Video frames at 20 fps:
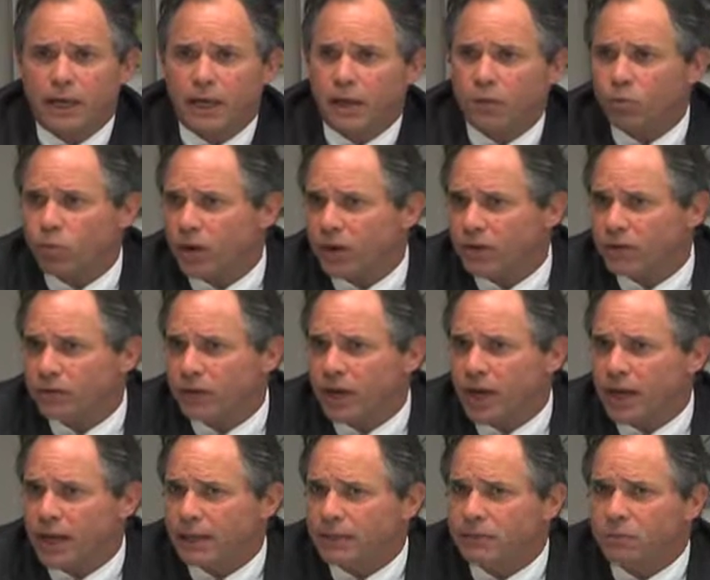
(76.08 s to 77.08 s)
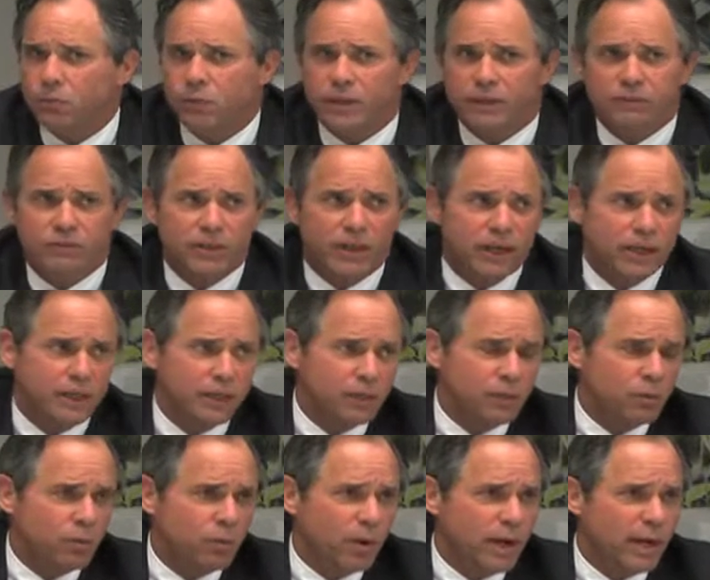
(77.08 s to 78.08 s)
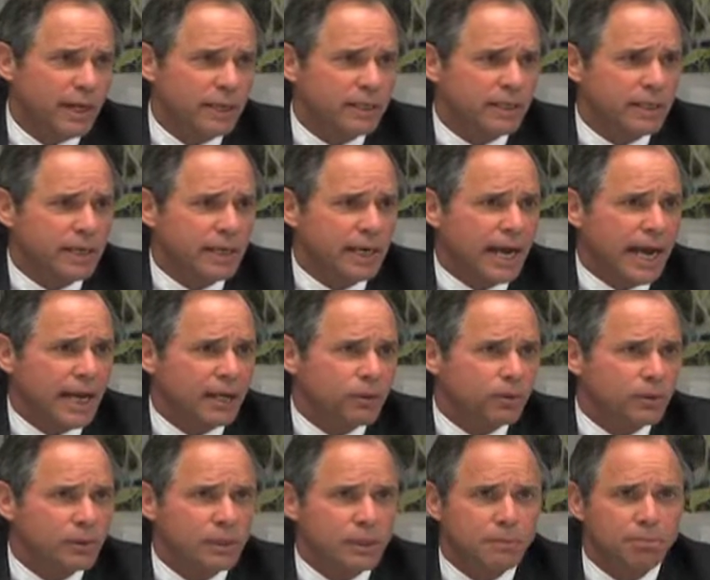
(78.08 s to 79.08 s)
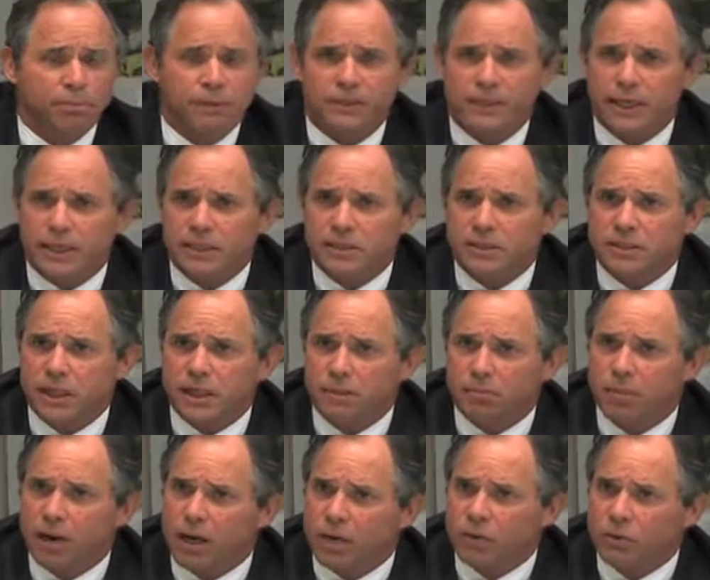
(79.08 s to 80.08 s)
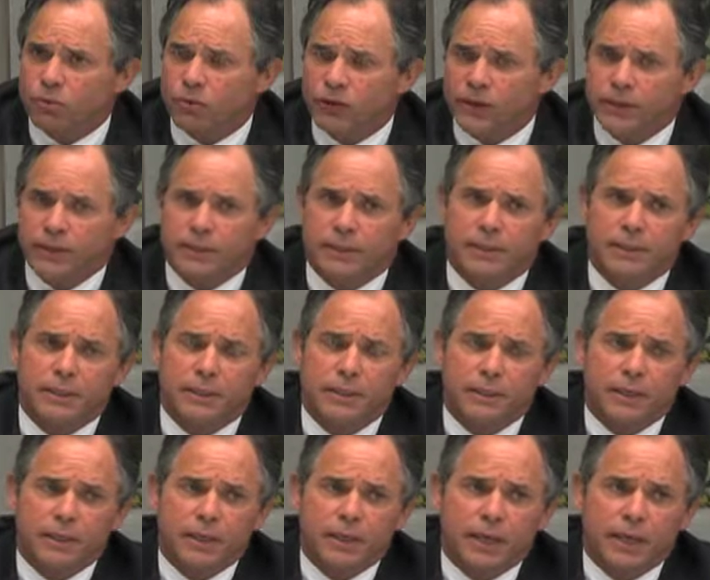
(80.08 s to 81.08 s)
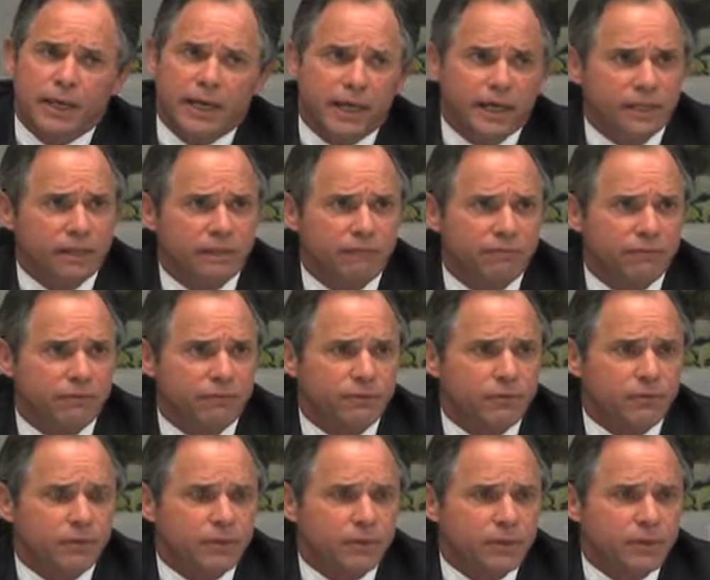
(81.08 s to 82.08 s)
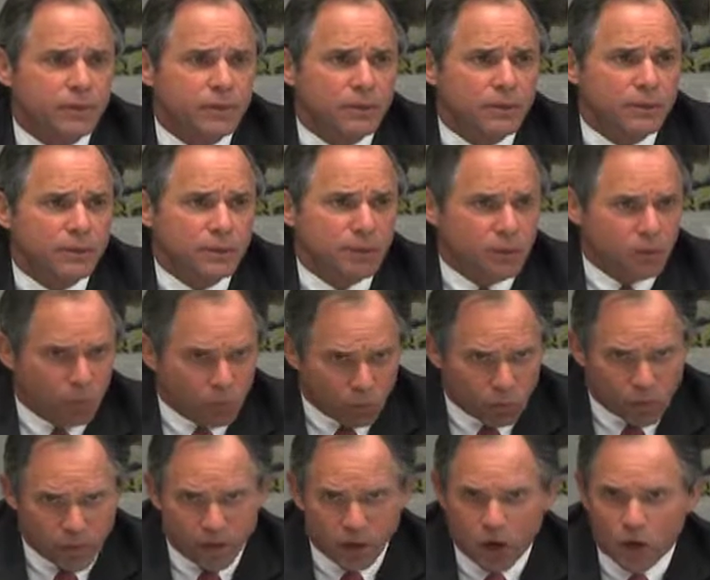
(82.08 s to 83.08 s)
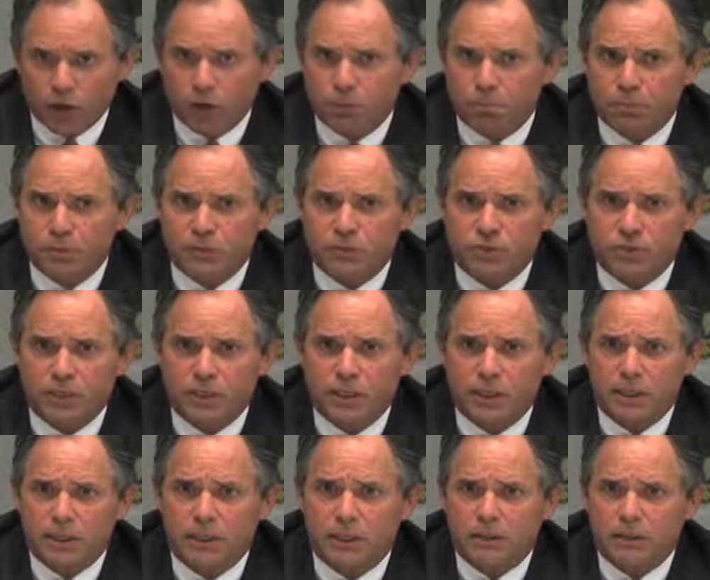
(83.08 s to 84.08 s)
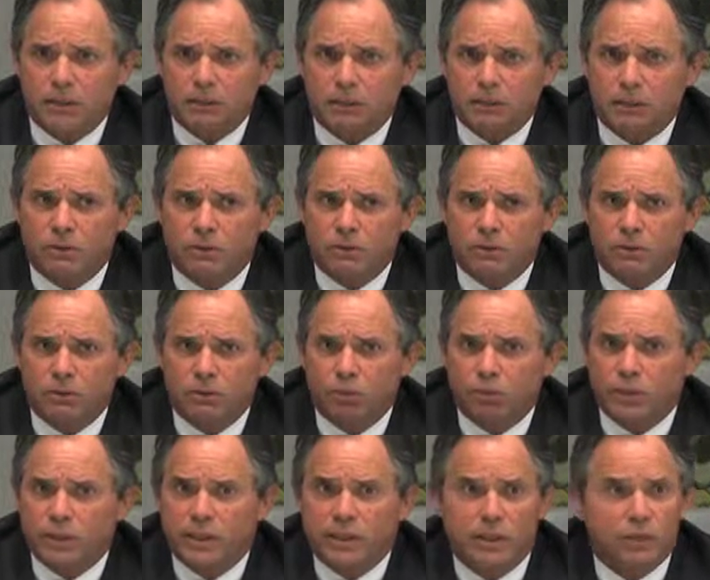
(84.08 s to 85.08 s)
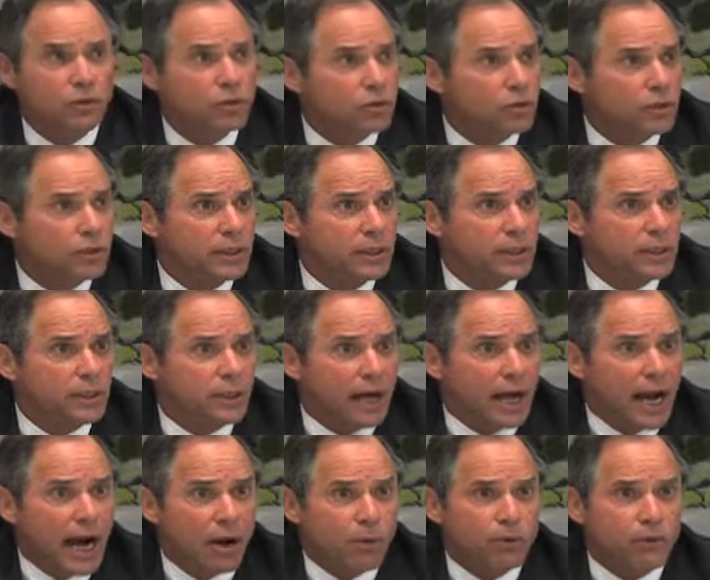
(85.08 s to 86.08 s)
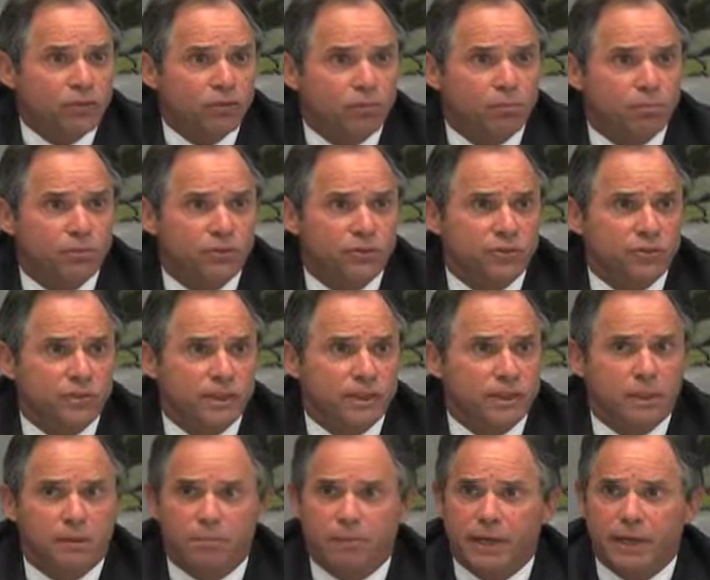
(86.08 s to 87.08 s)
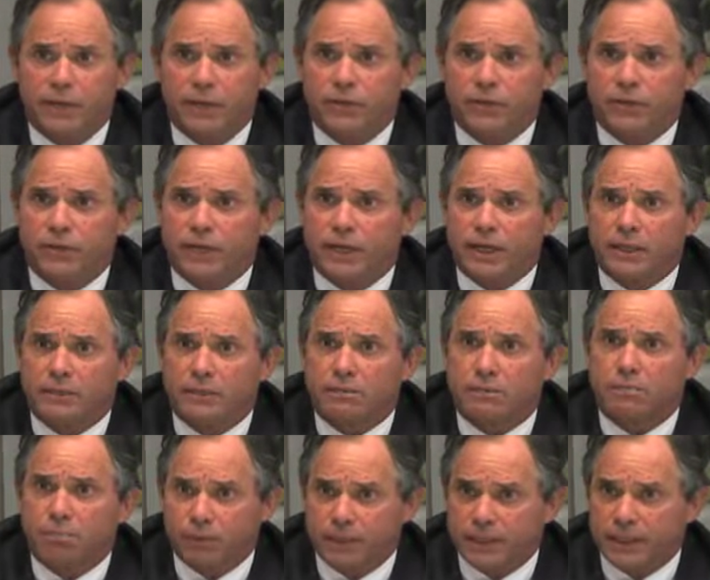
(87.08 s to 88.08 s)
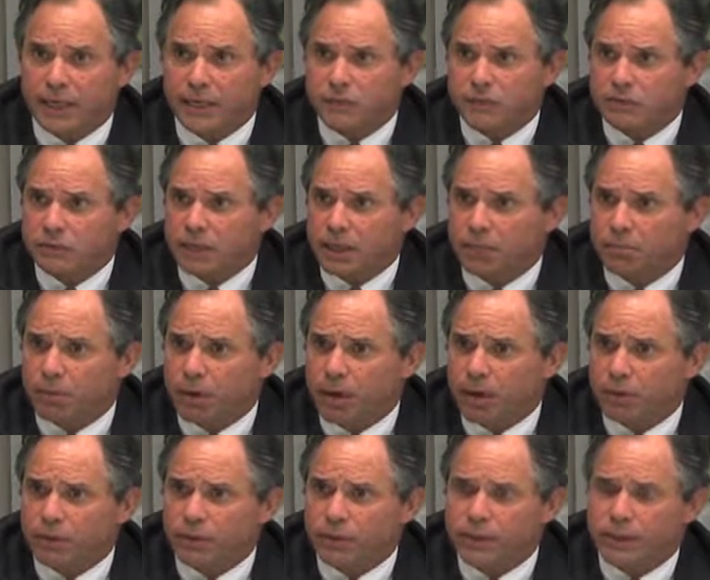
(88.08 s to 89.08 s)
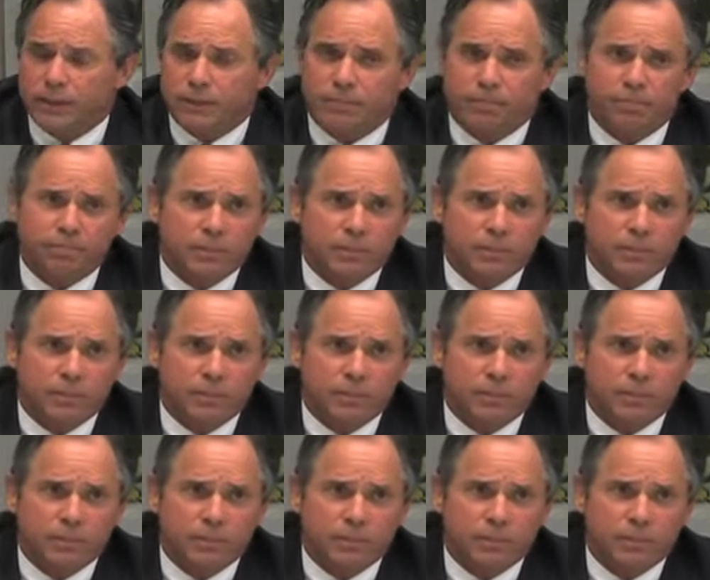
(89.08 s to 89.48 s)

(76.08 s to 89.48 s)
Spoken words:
and whether or not we have done it in a way that adequately protects 10 Mile Creek. And if we are to proceed, we need to look at how we should proceed in a manner that protects 10 Mile Creek.